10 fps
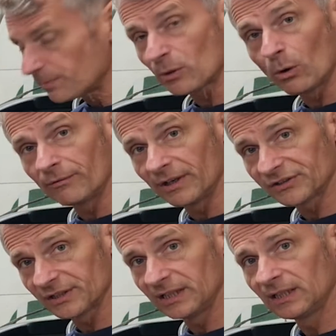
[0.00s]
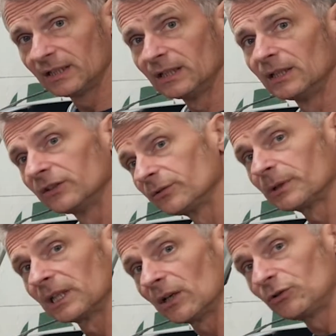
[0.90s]
be quite rusty, so we're
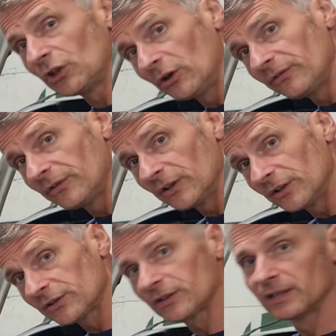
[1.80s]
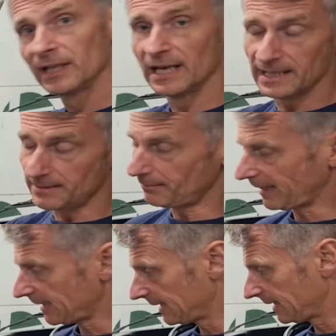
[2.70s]
going to go tight first and then back it